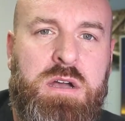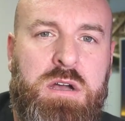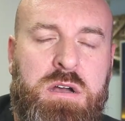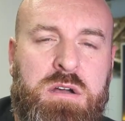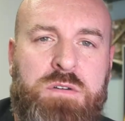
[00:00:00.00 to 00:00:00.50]

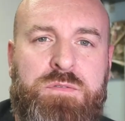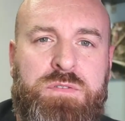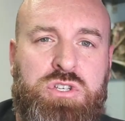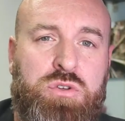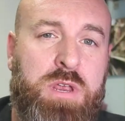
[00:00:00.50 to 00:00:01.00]

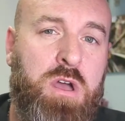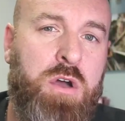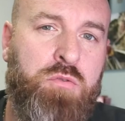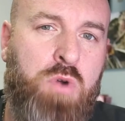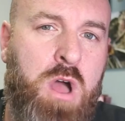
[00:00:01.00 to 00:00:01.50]
of shooting
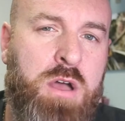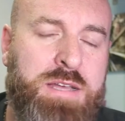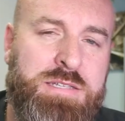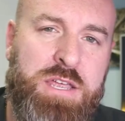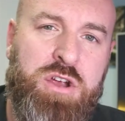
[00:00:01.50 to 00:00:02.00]
on RAW
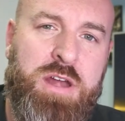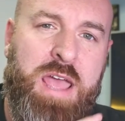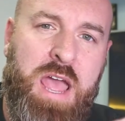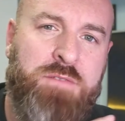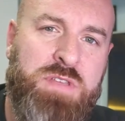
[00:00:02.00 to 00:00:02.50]
is that you're going to
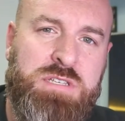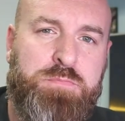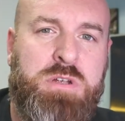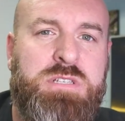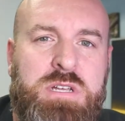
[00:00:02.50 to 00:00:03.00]
have these
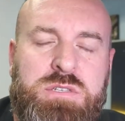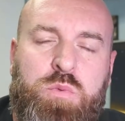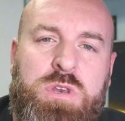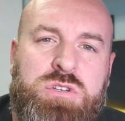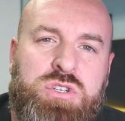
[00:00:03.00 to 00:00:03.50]
presets
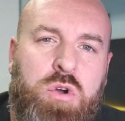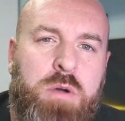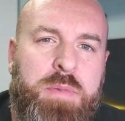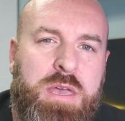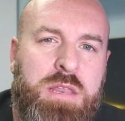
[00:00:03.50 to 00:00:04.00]
when you show
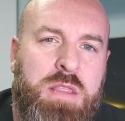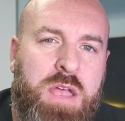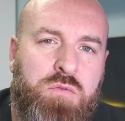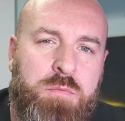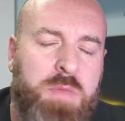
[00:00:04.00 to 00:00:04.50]
up in
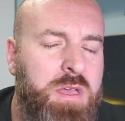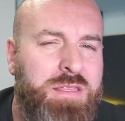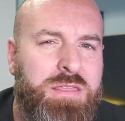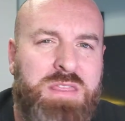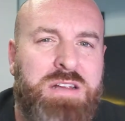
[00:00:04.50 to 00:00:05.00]
Lightroom.
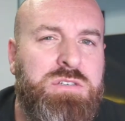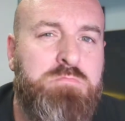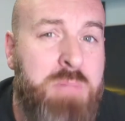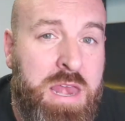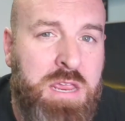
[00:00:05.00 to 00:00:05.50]
There's
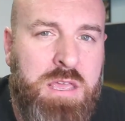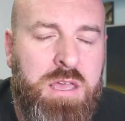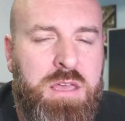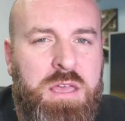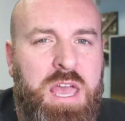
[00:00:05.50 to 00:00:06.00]
many
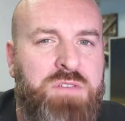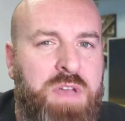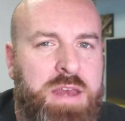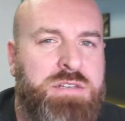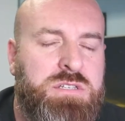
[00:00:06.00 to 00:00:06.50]

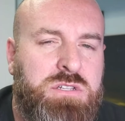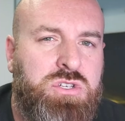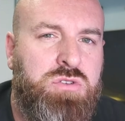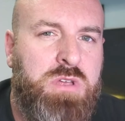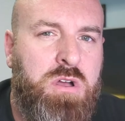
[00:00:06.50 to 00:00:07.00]
advantages to
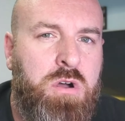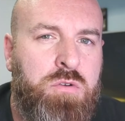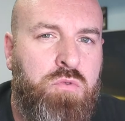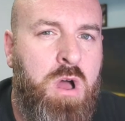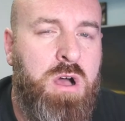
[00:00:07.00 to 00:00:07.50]
shooting
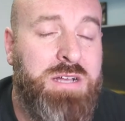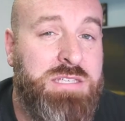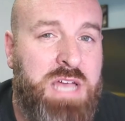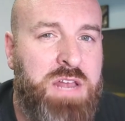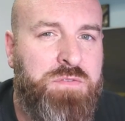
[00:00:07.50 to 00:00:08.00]
on RAW
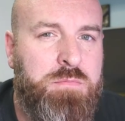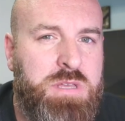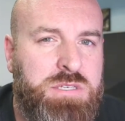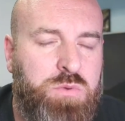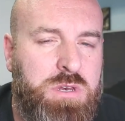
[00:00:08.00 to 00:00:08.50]
aside from
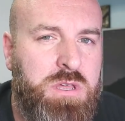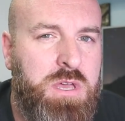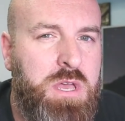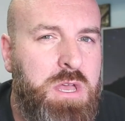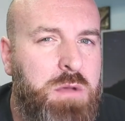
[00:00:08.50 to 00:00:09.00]
this one.
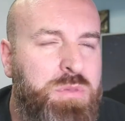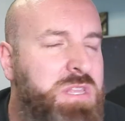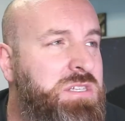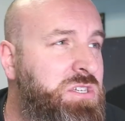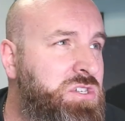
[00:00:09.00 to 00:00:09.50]
But
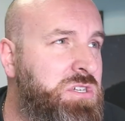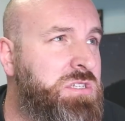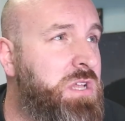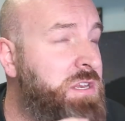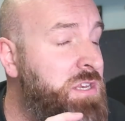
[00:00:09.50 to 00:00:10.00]
this is
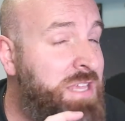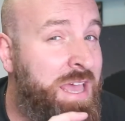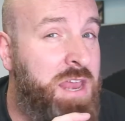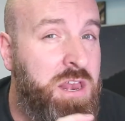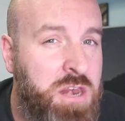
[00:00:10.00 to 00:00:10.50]
just a,
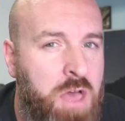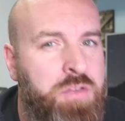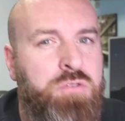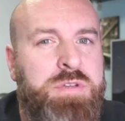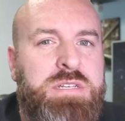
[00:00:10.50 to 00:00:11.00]
yet
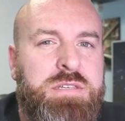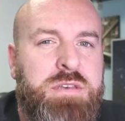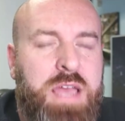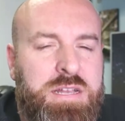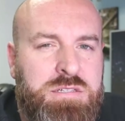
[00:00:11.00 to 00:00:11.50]
another
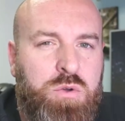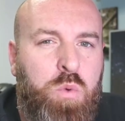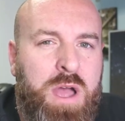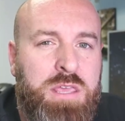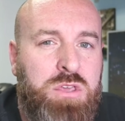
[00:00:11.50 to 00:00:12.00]
reason as to
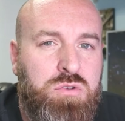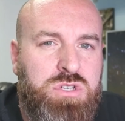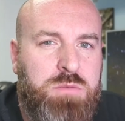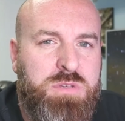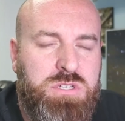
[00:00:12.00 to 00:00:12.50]
why you
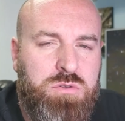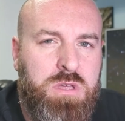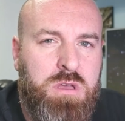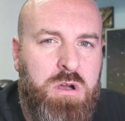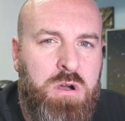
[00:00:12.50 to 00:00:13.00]
should be
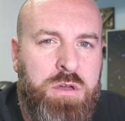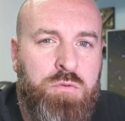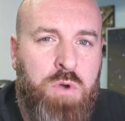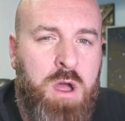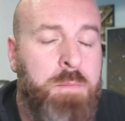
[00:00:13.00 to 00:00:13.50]
shooting on
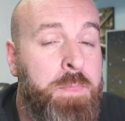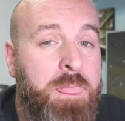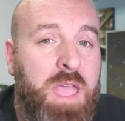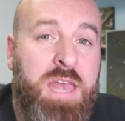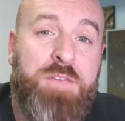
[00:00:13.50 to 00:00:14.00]
RAW.
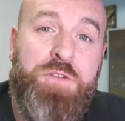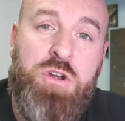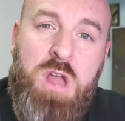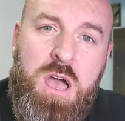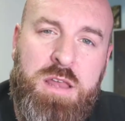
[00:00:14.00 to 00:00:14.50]
And if you're
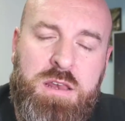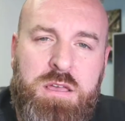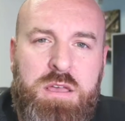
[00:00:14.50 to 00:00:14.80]
not,